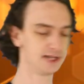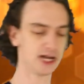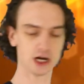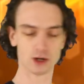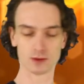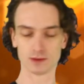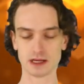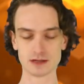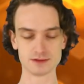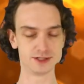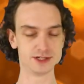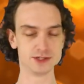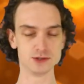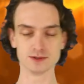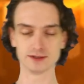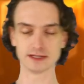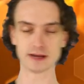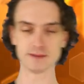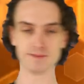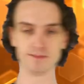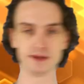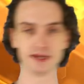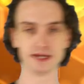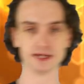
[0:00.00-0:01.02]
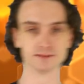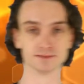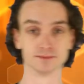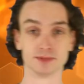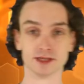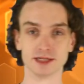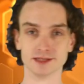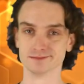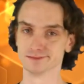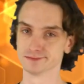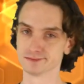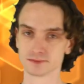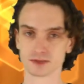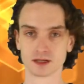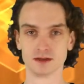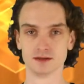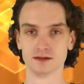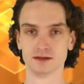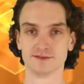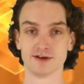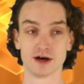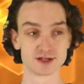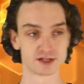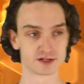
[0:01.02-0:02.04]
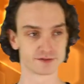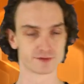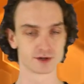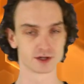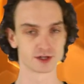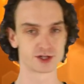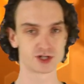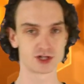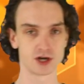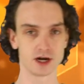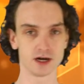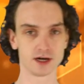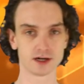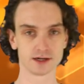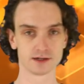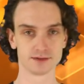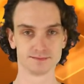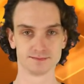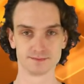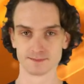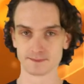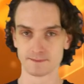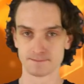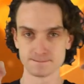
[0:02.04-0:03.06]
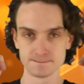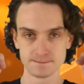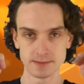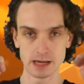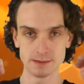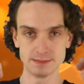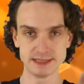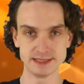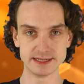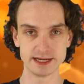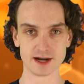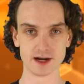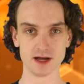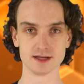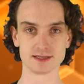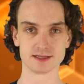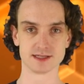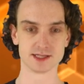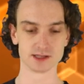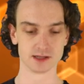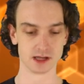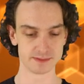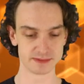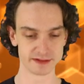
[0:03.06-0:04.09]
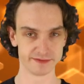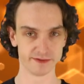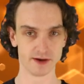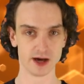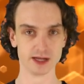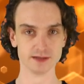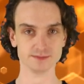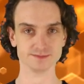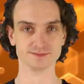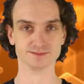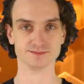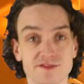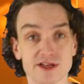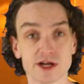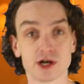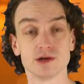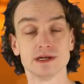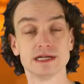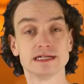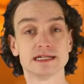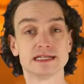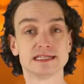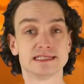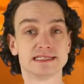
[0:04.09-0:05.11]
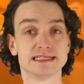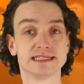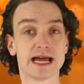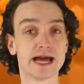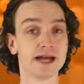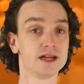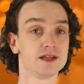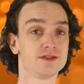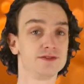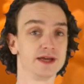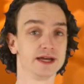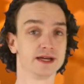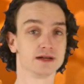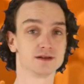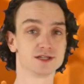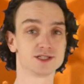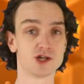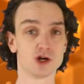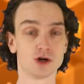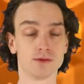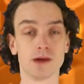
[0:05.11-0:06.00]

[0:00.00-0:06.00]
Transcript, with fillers: there while I was doing that bit, but if I was a frilled shark, I'd be dead on still, I'd be fine. They don't need to see anything, so